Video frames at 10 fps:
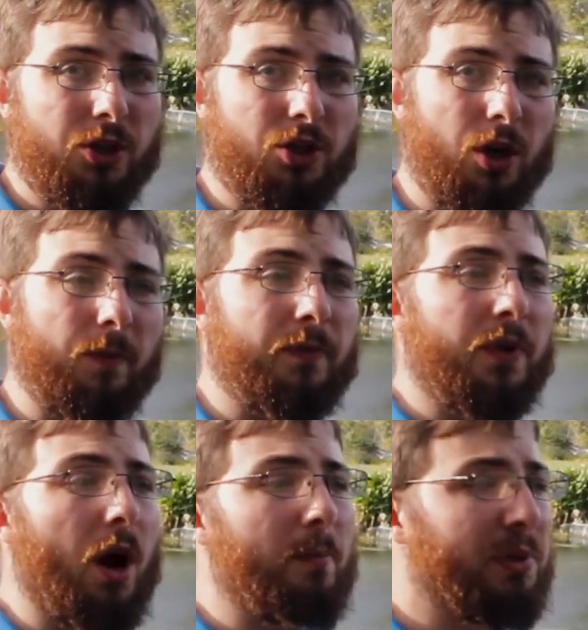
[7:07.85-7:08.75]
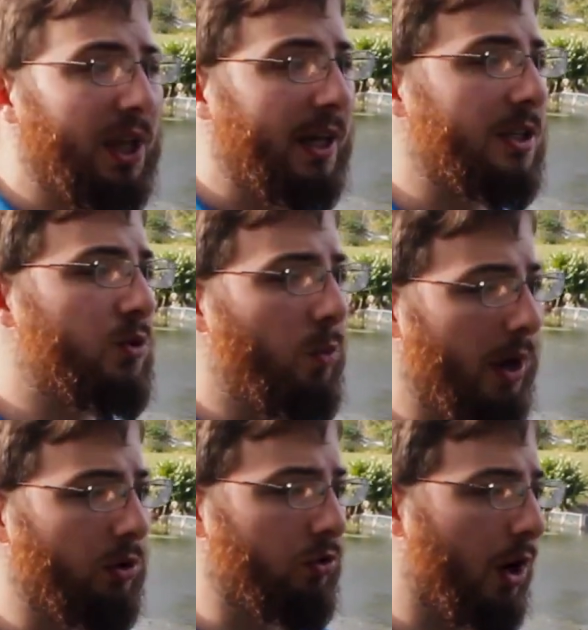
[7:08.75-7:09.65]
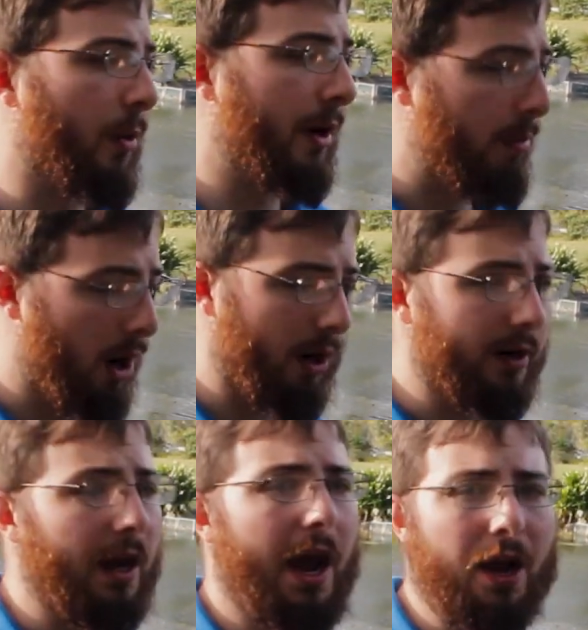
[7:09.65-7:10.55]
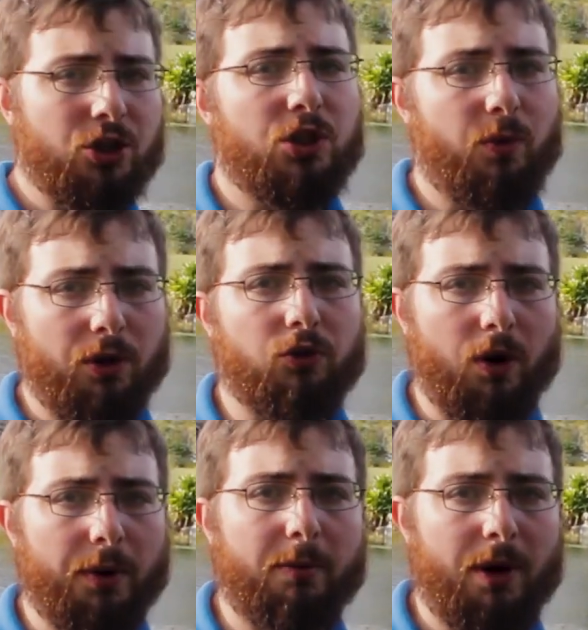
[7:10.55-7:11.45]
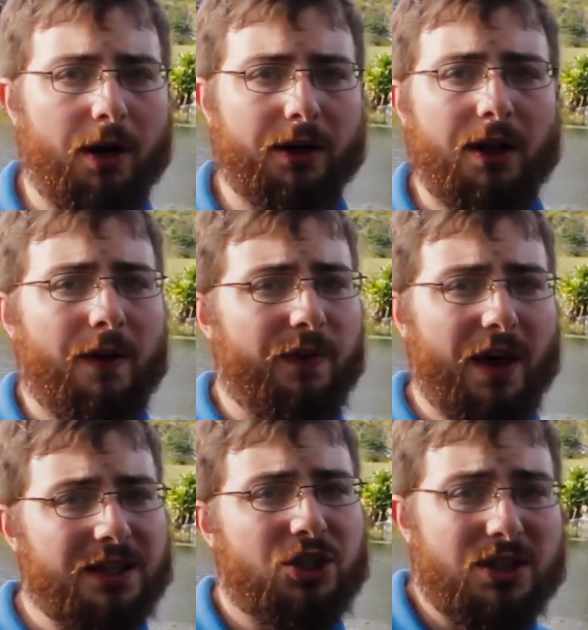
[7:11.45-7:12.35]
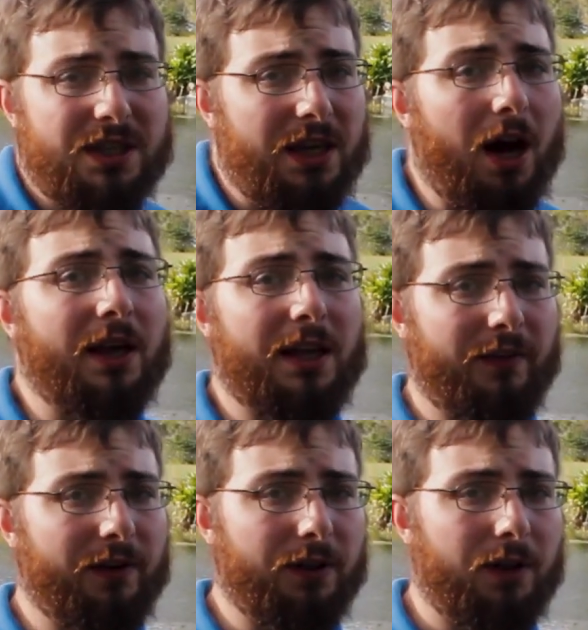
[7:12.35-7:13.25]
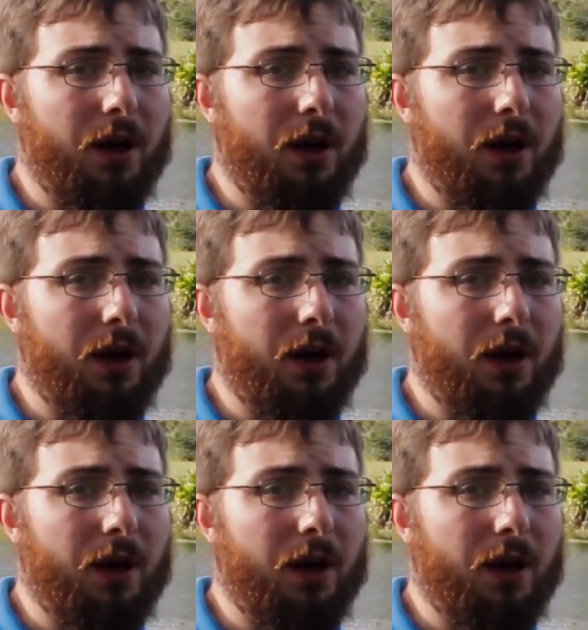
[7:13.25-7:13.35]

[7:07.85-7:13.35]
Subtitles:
So plants will grow in a pond, algae will grow in a pond. That's just a given.